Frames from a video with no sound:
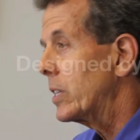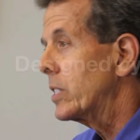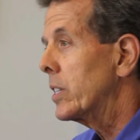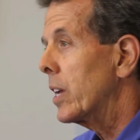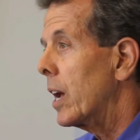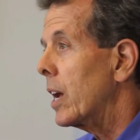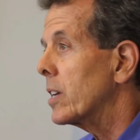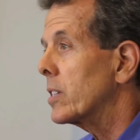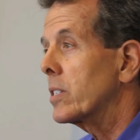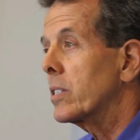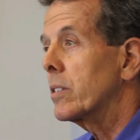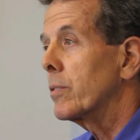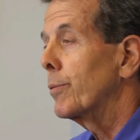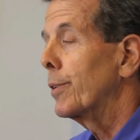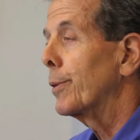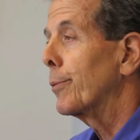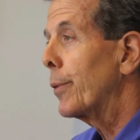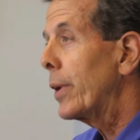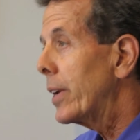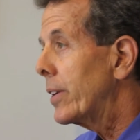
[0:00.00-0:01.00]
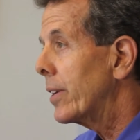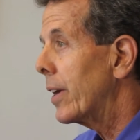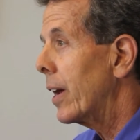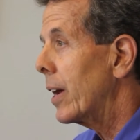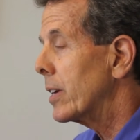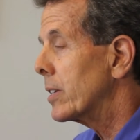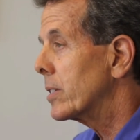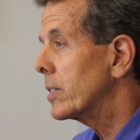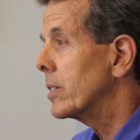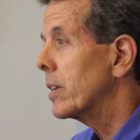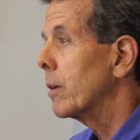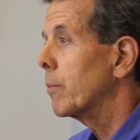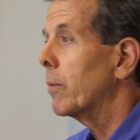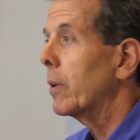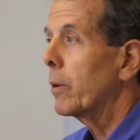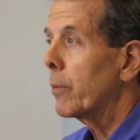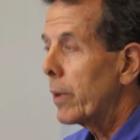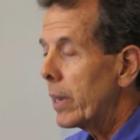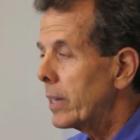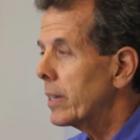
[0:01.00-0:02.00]
test, we retest, and we
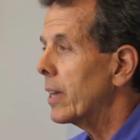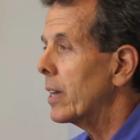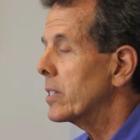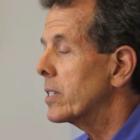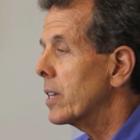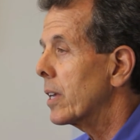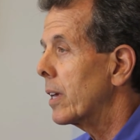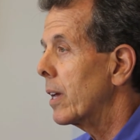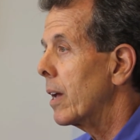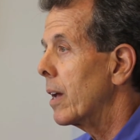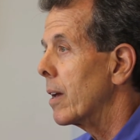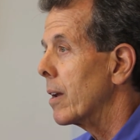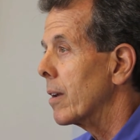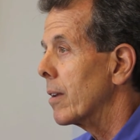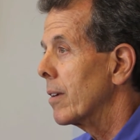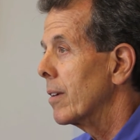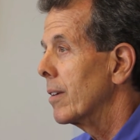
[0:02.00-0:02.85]
retest again.